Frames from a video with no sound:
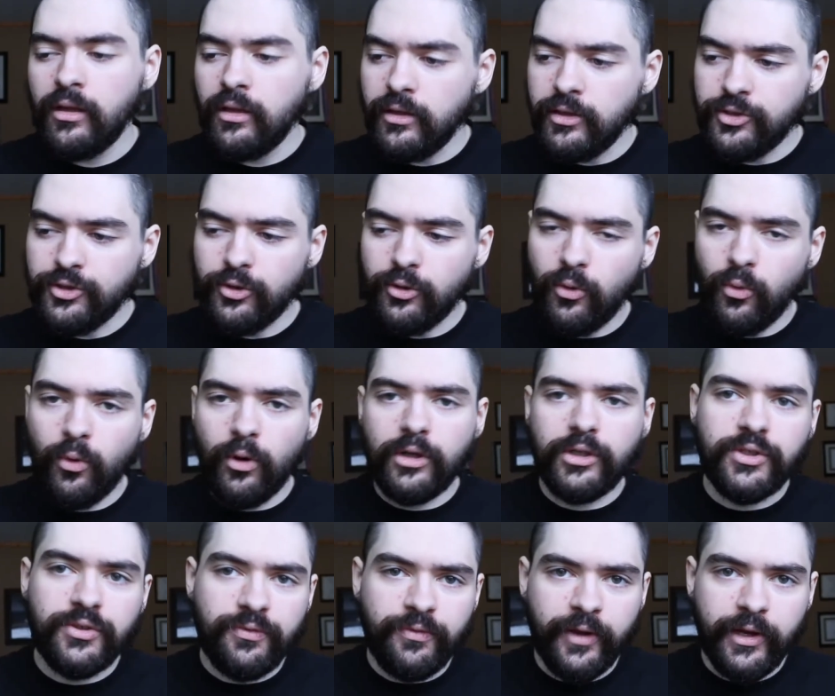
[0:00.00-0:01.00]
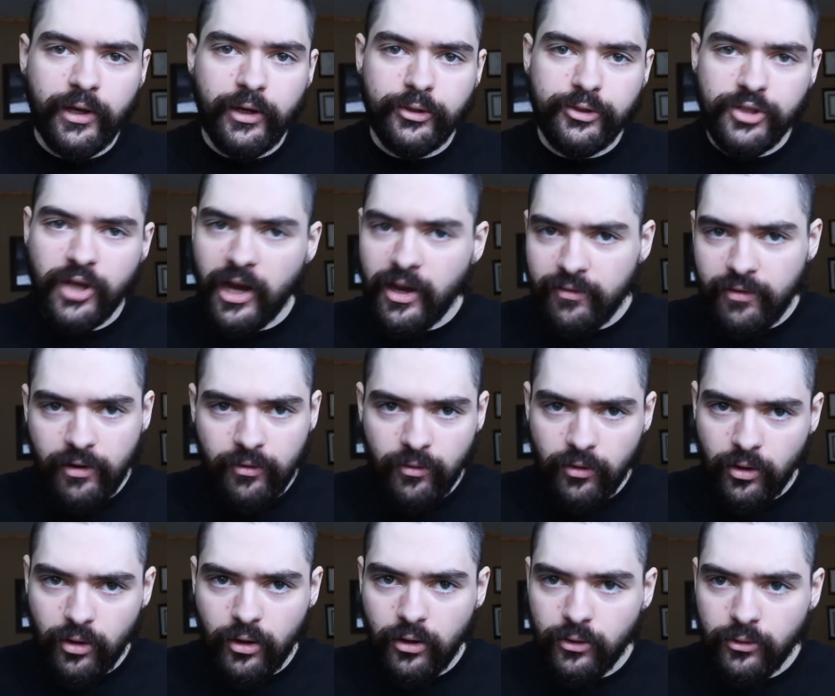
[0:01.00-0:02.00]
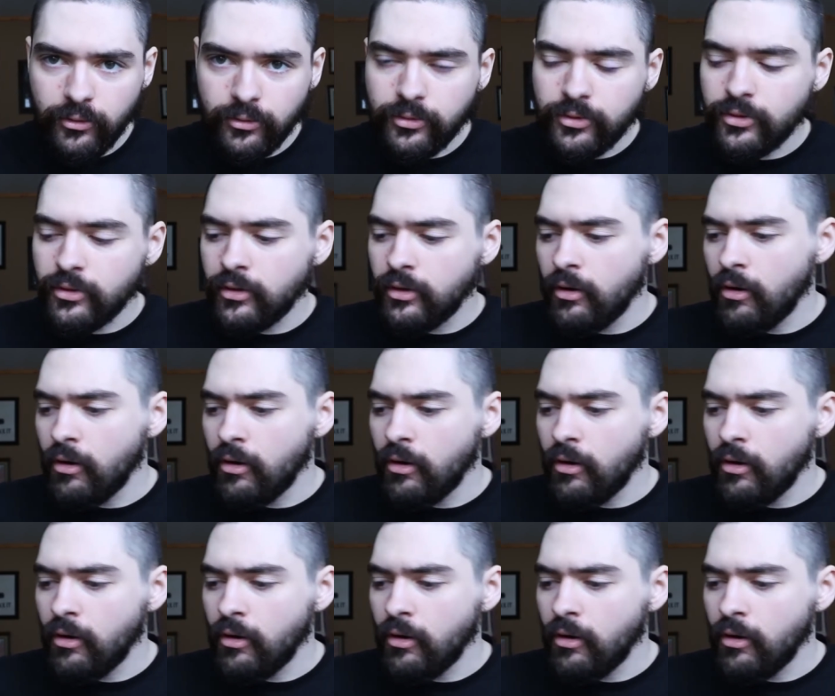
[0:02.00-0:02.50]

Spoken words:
These are the worst figures I've ever owned.